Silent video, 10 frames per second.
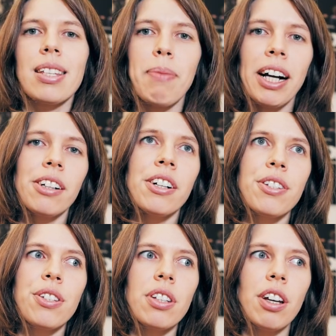
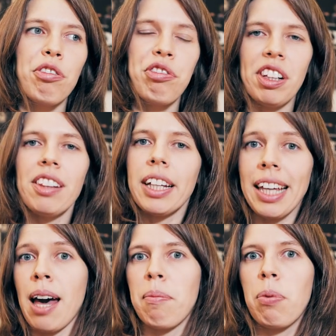Smugglers fill the
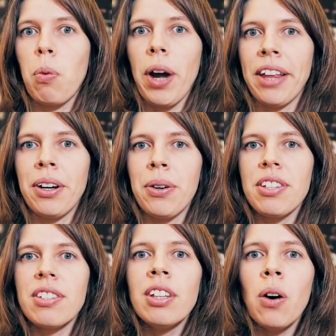gap where there
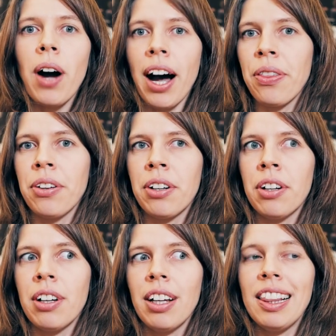is no
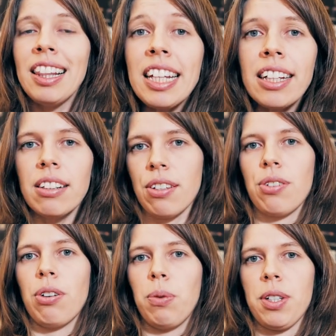other legal
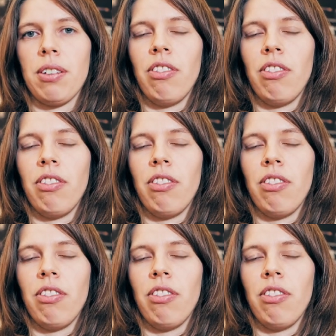service